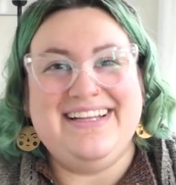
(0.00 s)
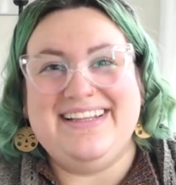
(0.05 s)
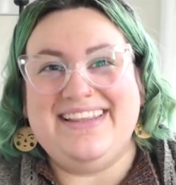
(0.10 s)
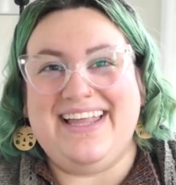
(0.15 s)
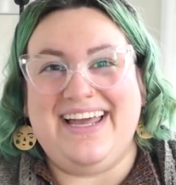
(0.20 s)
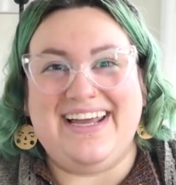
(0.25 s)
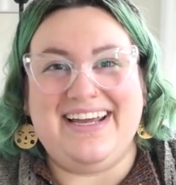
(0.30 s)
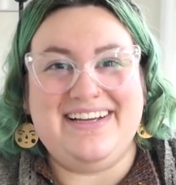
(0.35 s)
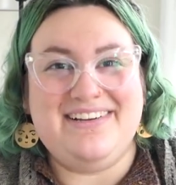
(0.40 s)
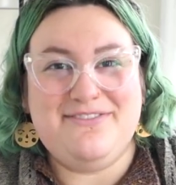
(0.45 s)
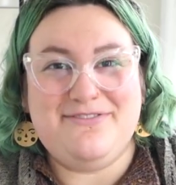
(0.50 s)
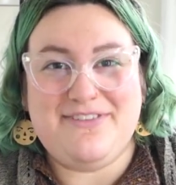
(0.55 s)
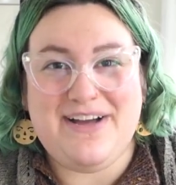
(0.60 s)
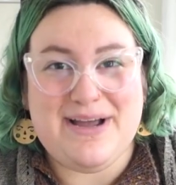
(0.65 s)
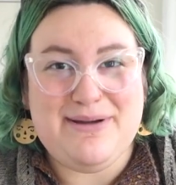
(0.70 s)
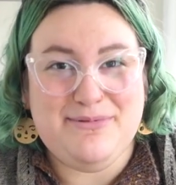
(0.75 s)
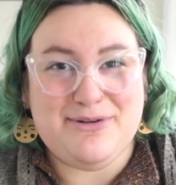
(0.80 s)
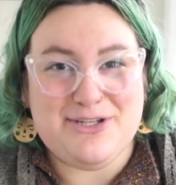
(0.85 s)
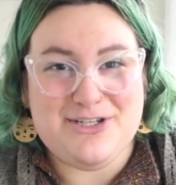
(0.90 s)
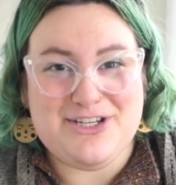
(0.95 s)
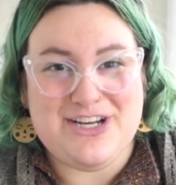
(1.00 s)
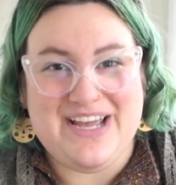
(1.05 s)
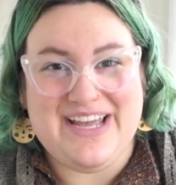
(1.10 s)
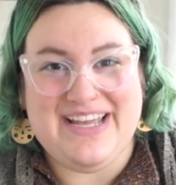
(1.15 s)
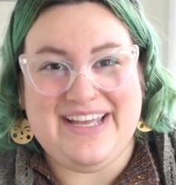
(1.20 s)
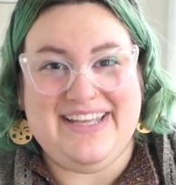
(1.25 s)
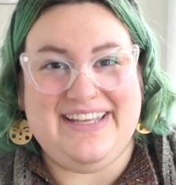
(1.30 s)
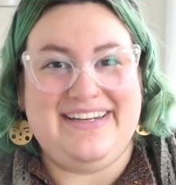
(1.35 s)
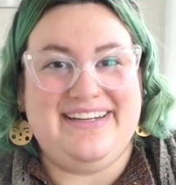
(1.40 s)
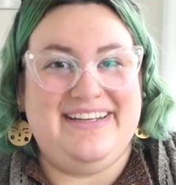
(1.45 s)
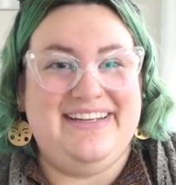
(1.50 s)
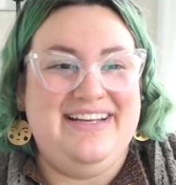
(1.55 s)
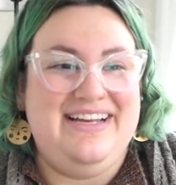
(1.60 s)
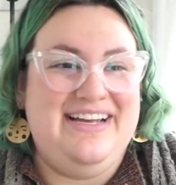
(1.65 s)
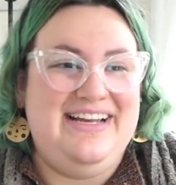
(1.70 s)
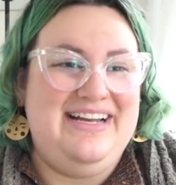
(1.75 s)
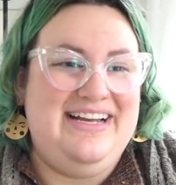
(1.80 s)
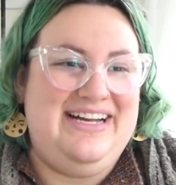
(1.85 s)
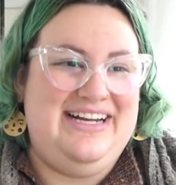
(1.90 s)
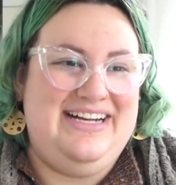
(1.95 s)
Like fiber shed,
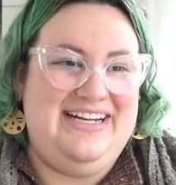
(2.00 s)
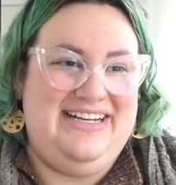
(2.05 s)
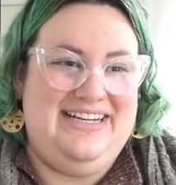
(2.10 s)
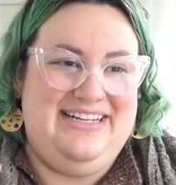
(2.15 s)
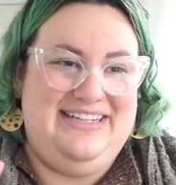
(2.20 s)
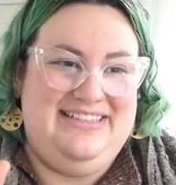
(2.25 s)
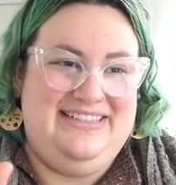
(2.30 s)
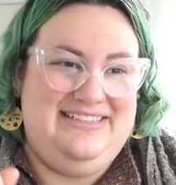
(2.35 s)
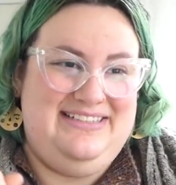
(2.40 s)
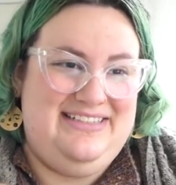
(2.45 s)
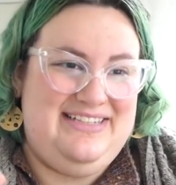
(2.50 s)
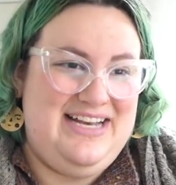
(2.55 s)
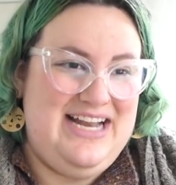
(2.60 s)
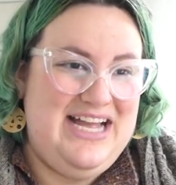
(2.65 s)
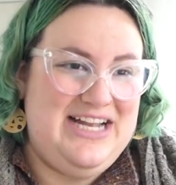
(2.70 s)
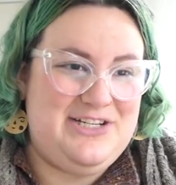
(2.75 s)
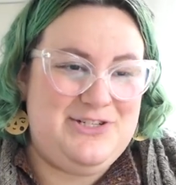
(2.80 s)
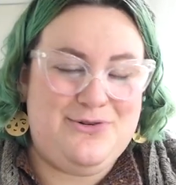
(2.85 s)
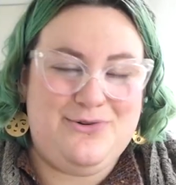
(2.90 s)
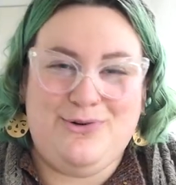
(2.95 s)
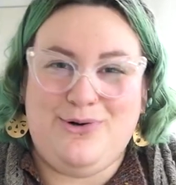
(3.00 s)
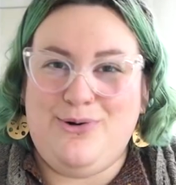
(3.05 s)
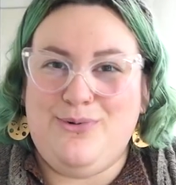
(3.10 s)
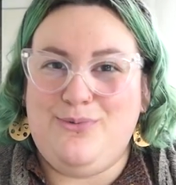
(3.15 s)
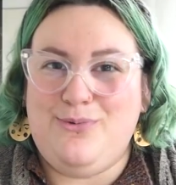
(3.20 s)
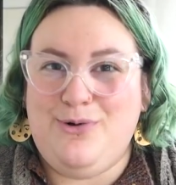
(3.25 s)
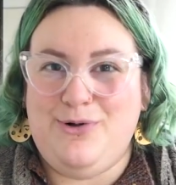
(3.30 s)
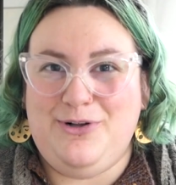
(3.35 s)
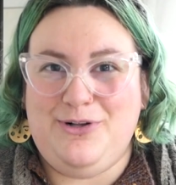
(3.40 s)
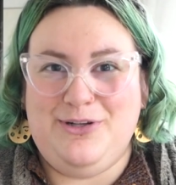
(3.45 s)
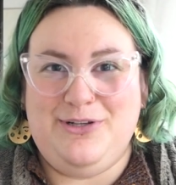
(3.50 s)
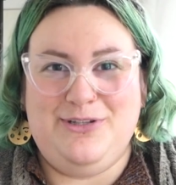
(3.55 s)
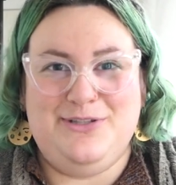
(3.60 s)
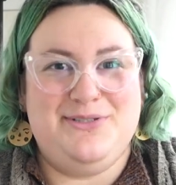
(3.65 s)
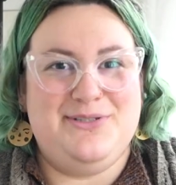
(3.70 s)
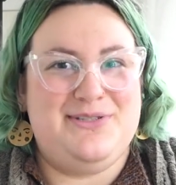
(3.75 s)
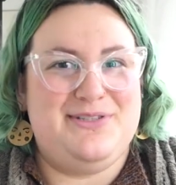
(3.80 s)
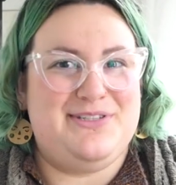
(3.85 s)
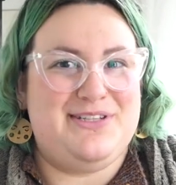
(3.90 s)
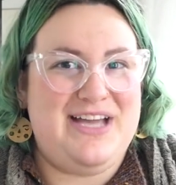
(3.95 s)
natural
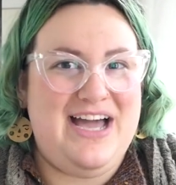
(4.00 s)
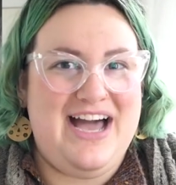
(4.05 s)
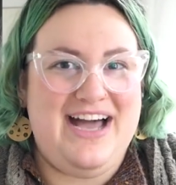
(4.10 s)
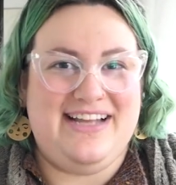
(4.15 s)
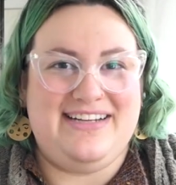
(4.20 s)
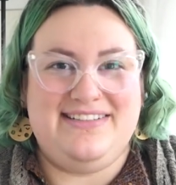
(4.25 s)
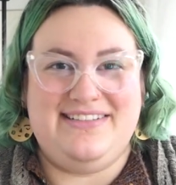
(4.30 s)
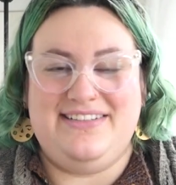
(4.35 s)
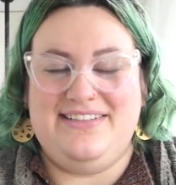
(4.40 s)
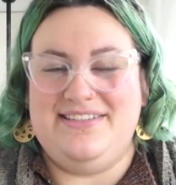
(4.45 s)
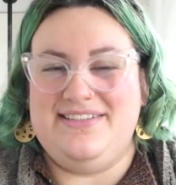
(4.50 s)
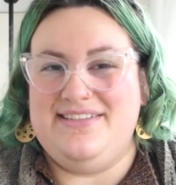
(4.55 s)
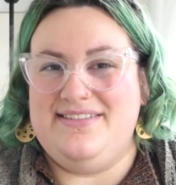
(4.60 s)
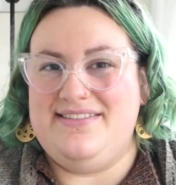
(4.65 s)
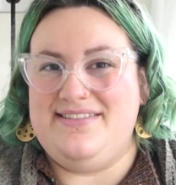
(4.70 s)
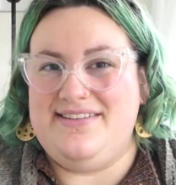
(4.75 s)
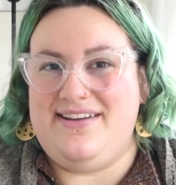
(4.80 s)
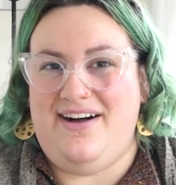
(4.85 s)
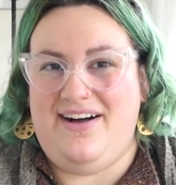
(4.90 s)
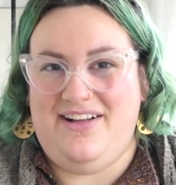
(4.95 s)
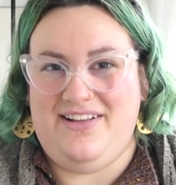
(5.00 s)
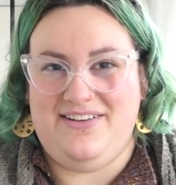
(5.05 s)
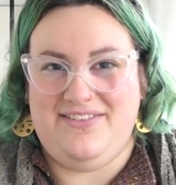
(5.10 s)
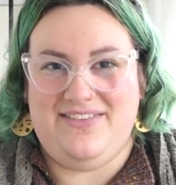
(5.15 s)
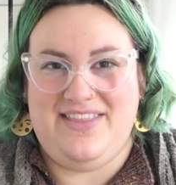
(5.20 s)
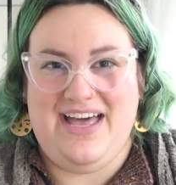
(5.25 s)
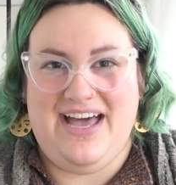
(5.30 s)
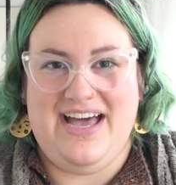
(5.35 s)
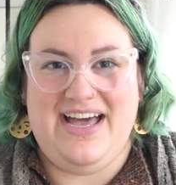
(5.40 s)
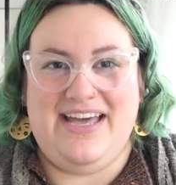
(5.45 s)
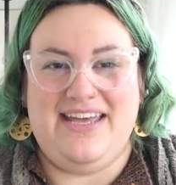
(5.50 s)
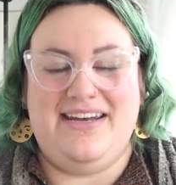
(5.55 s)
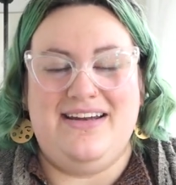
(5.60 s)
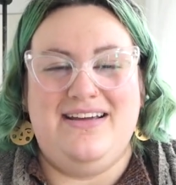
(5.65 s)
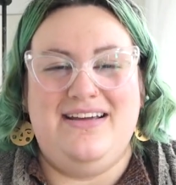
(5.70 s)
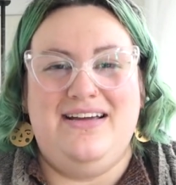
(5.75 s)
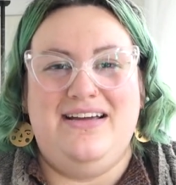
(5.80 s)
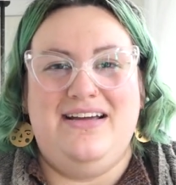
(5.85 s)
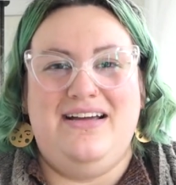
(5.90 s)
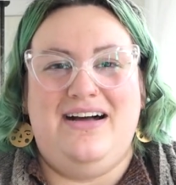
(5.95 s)
wools, cottons, all of that.
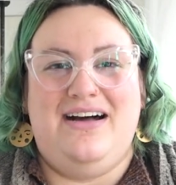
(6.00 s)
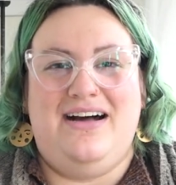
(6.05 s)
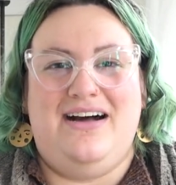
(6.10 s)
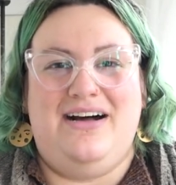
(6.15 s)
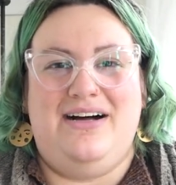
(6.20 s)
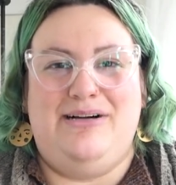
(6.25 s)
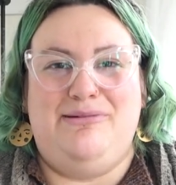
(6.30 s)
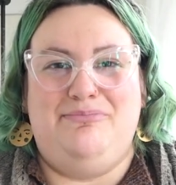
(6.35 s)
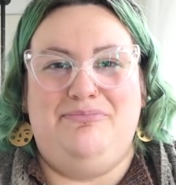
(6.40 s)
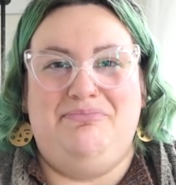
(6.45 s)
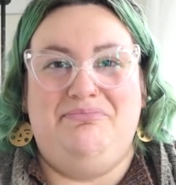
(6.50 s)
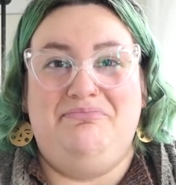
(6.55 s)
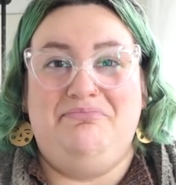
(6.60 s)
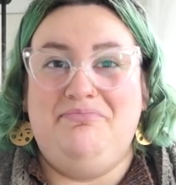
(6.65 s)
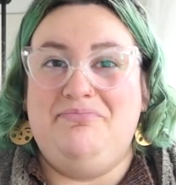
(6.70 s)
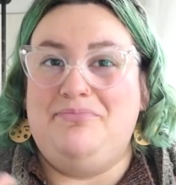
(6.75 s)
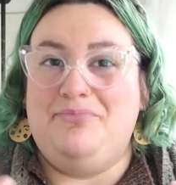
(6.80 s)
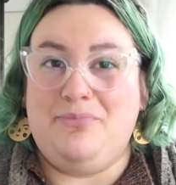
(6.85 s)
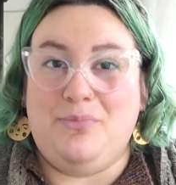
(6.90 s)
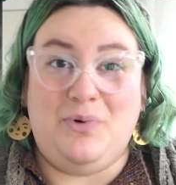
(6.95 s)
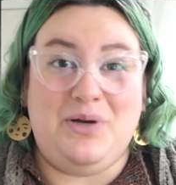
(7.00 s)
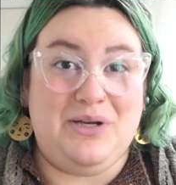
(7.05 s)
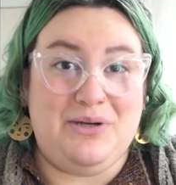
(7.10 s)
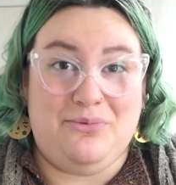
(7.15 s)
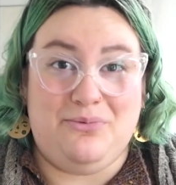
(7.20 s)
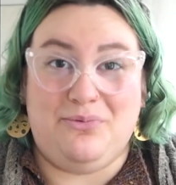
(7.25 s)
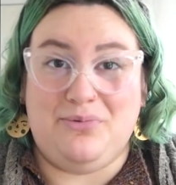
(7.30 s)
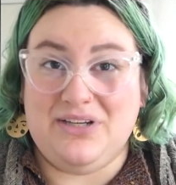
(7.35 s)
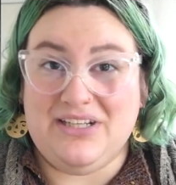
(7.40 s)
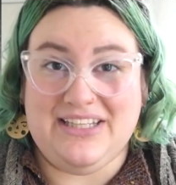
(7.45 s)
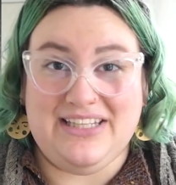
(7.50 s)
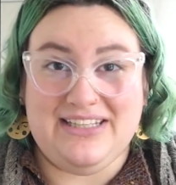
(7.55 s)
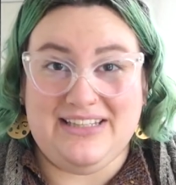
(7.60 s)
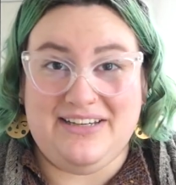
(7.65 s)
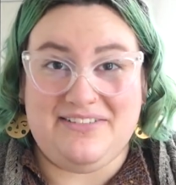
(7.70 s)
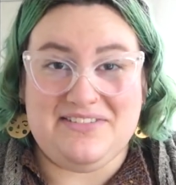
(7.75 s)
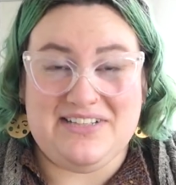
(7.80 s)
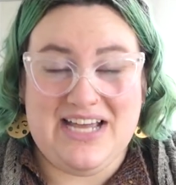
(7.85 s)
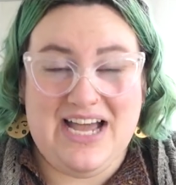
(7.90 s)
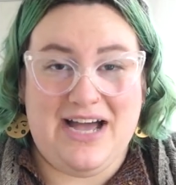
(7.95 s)
We'd really
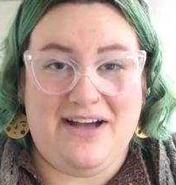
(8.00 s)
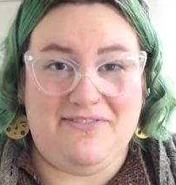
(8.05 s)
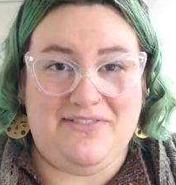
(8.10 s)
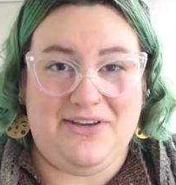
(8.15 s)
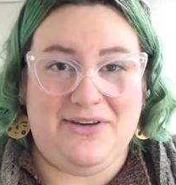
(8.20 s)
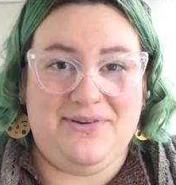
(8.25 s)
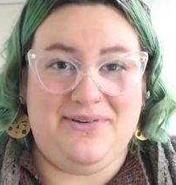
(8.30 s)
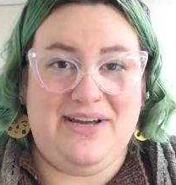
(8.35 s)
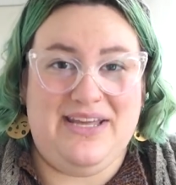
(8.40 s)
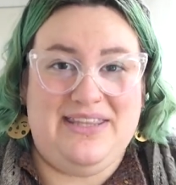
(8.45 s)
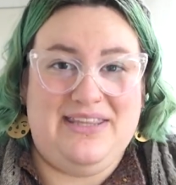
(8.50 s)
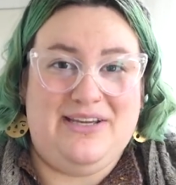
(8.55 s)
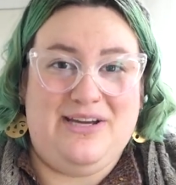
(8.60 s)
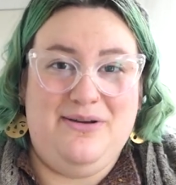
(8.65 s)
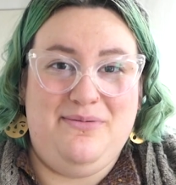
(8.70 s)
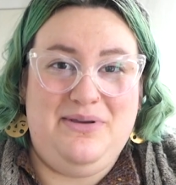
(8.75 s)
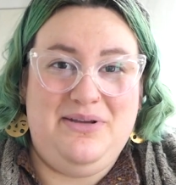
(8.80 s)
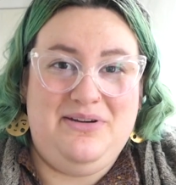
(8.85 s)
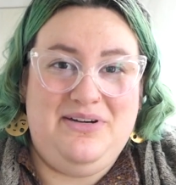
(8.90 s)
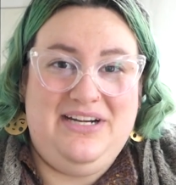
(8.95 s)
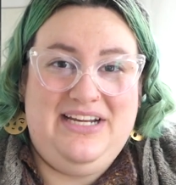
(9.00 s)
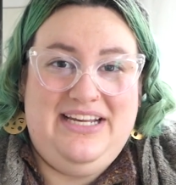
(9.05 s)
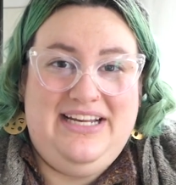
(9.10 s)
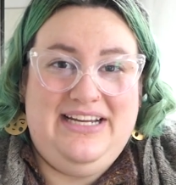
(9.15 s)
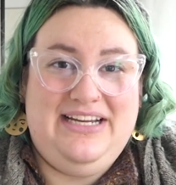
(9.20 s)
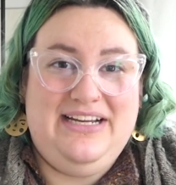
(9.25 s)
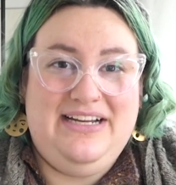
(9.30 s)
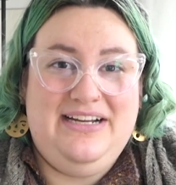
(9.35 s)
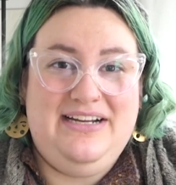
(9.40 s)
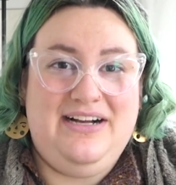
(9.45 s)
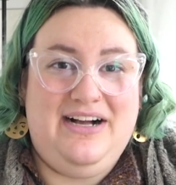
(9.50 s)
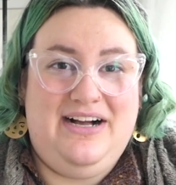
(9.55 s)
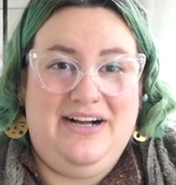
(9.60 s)
love to have you in the community.